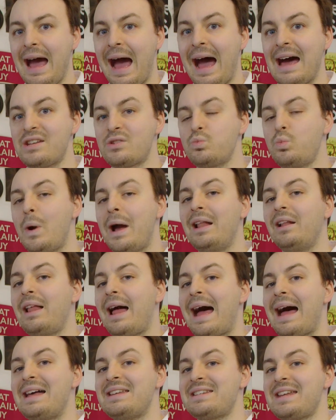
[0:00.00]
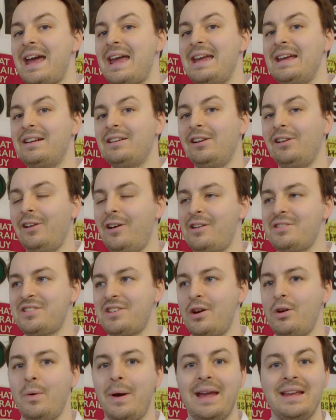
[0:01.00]
as well as a Class
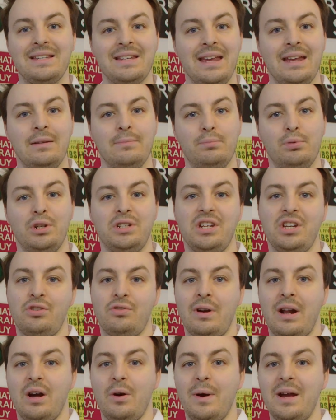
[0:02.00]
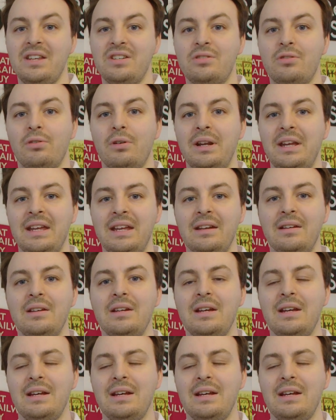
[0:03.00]
08 in British Railways green.